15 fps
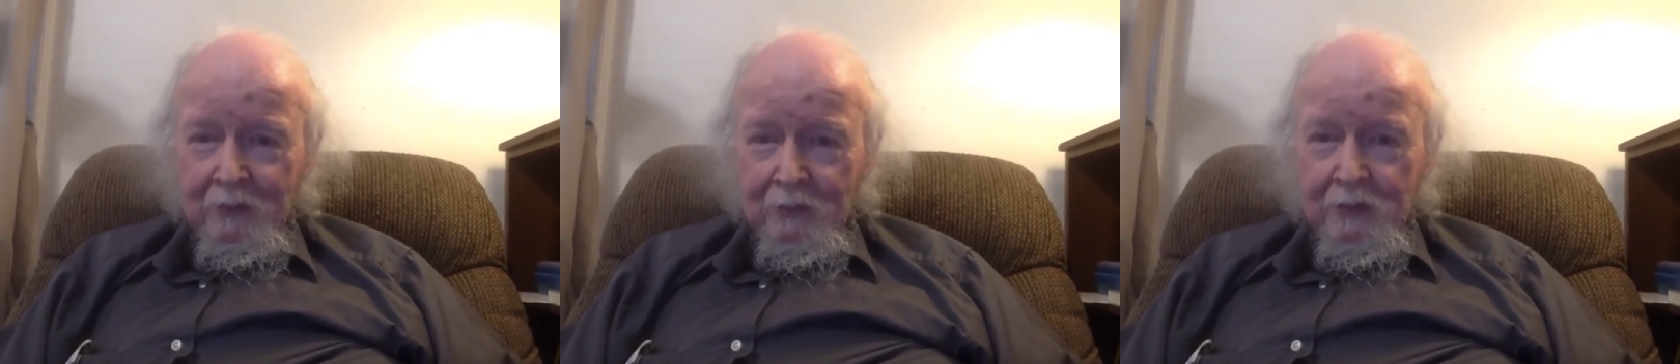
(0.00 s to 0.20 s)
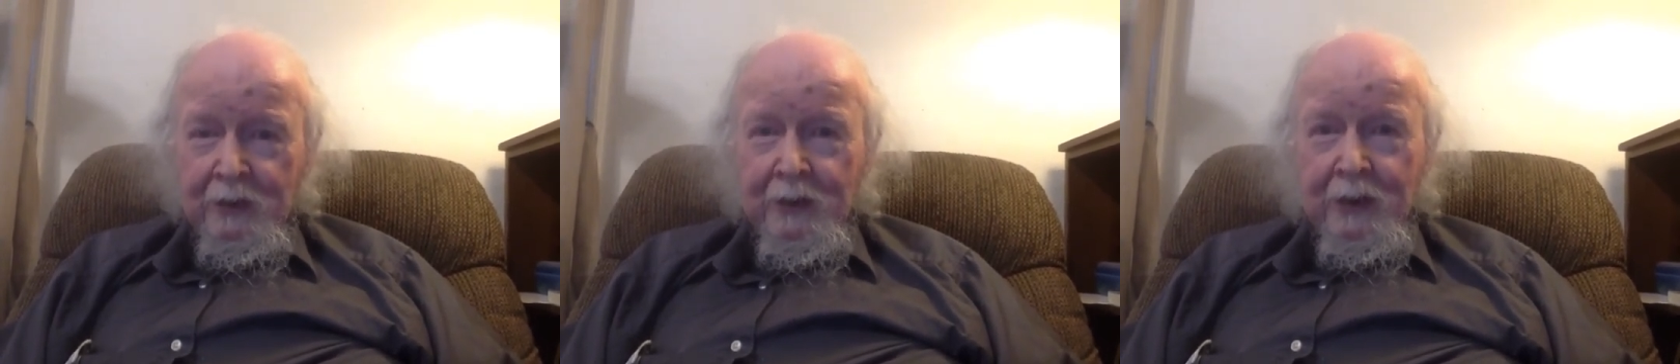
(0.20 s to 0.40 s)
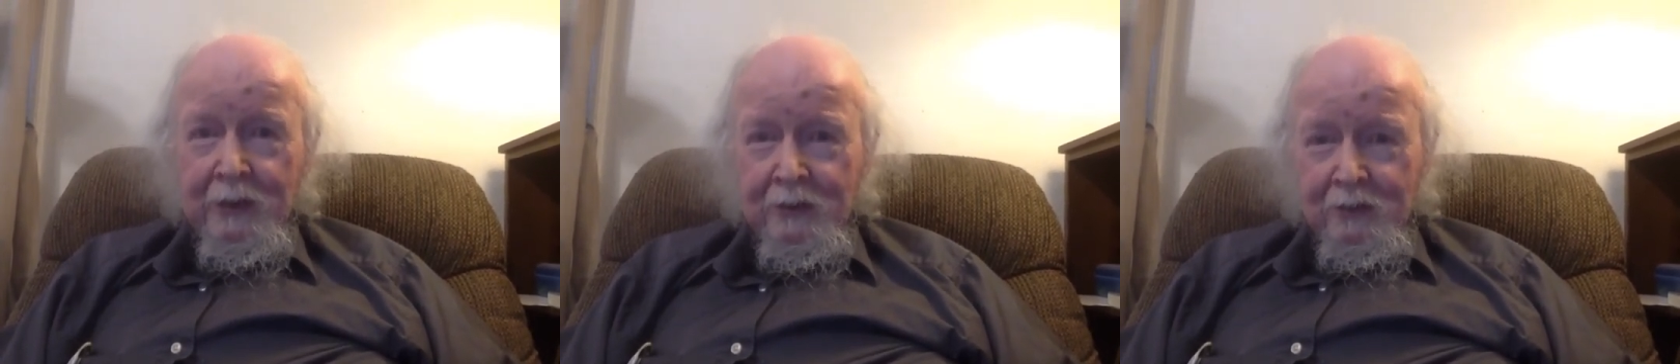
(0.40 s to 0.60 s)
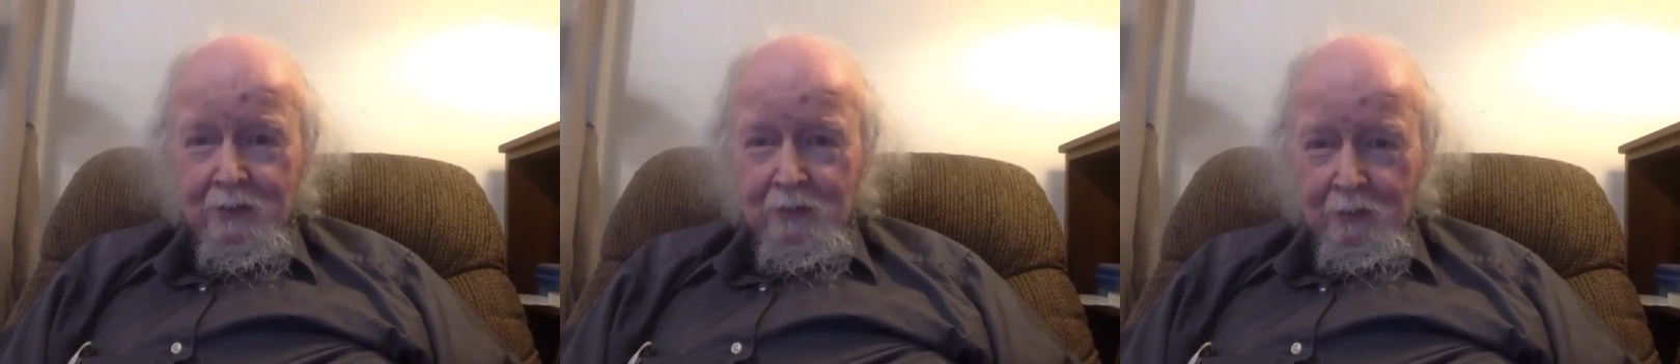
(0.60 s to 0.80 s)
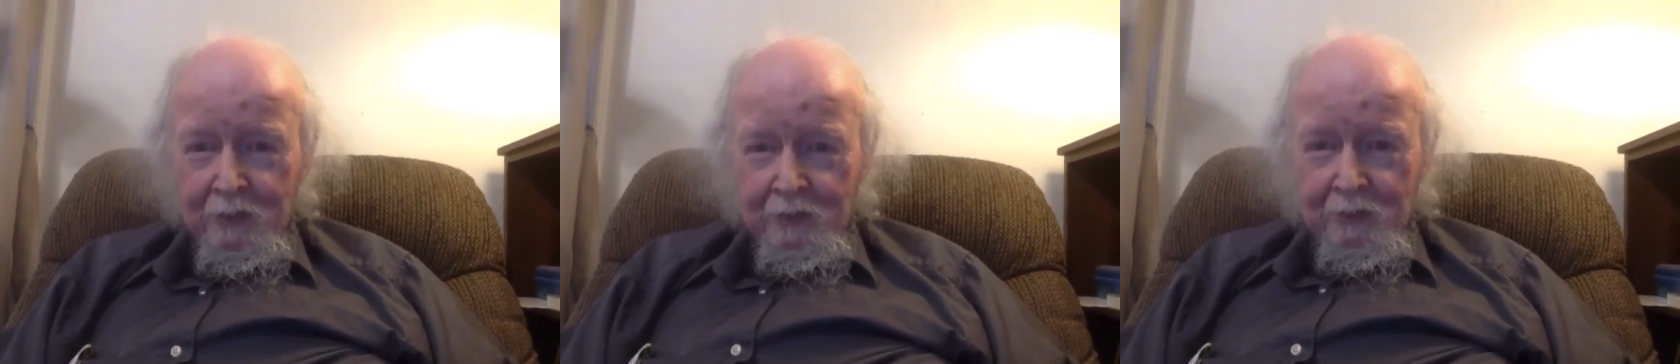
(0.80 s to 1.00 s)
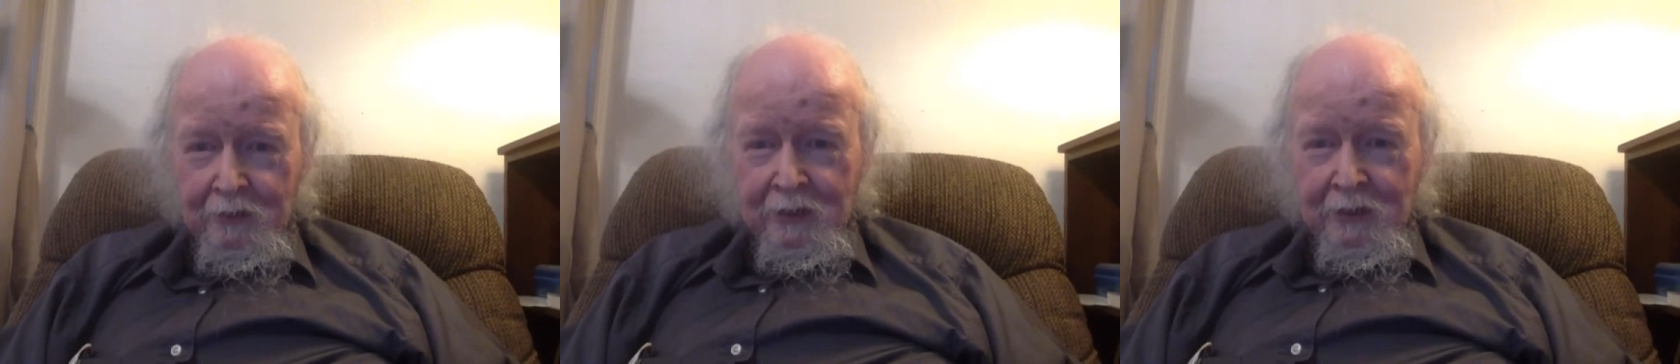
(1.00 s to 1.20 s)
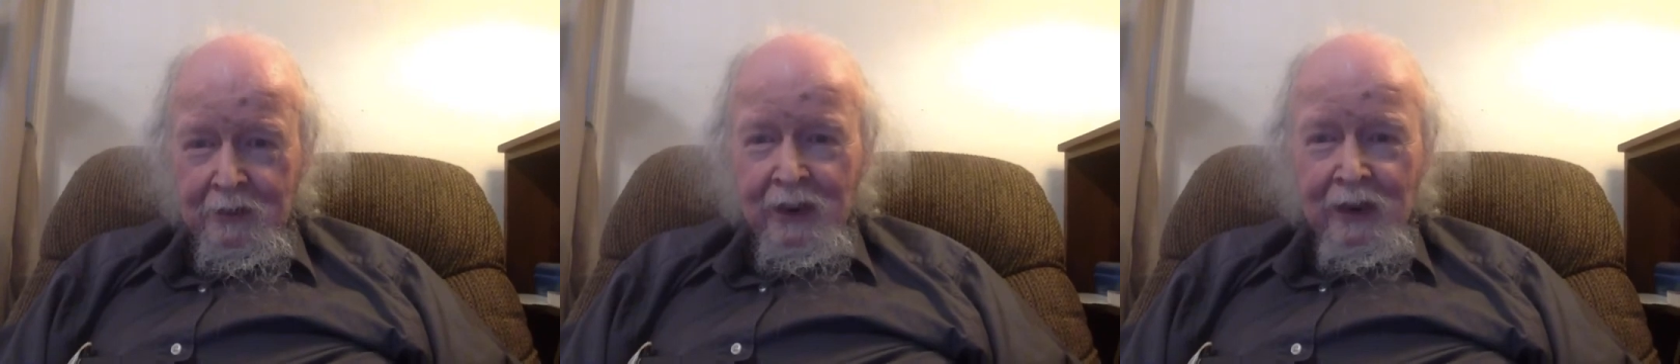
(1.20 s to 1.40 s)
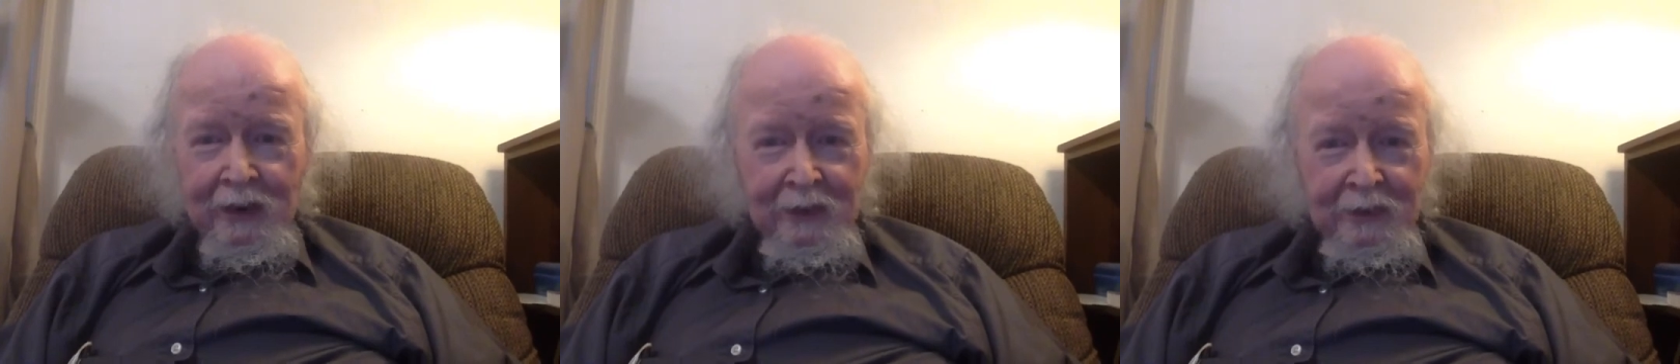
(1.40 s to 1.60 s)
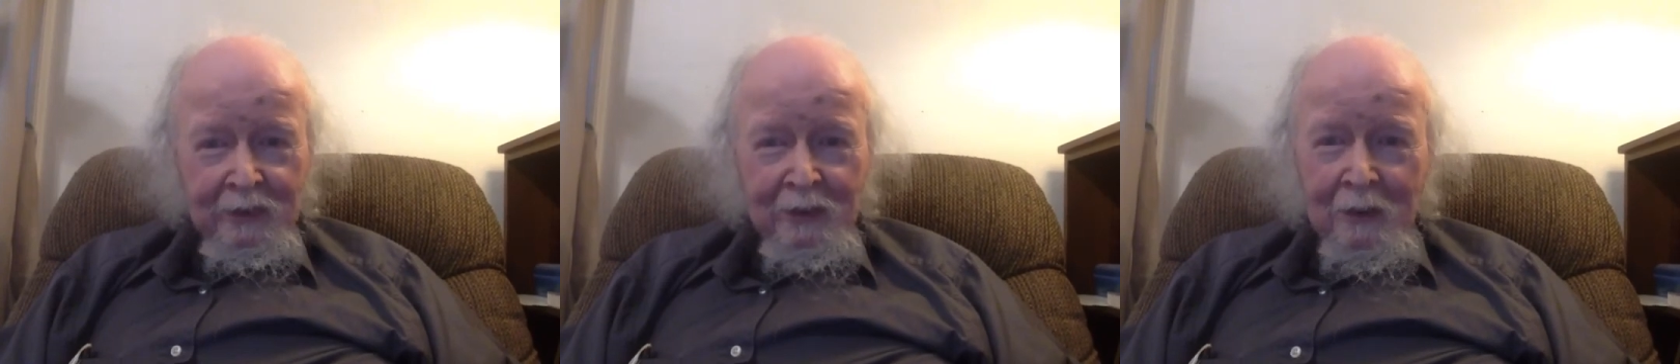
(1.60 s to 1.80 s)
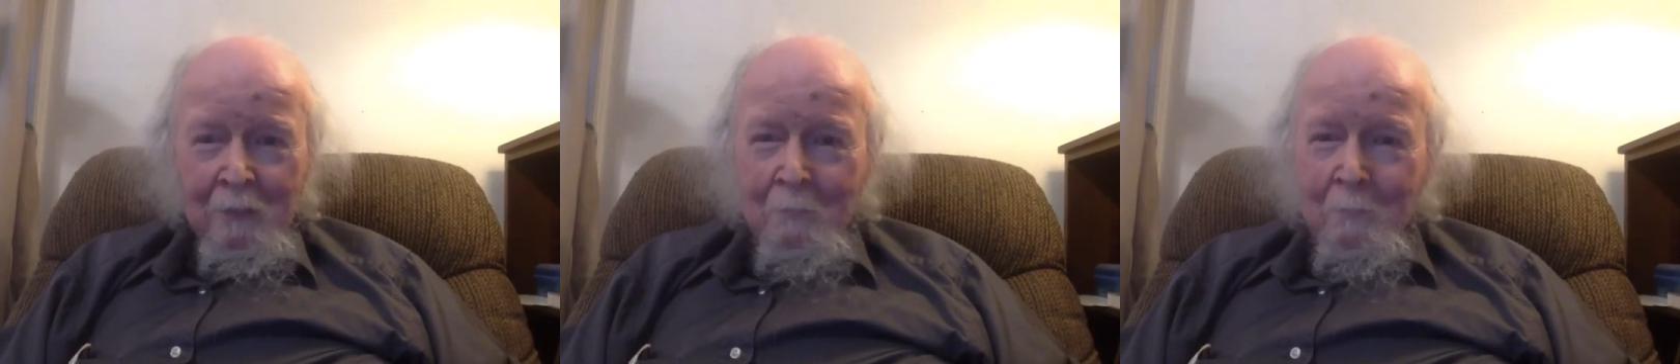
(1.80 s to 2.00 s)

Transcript: 38, or 39.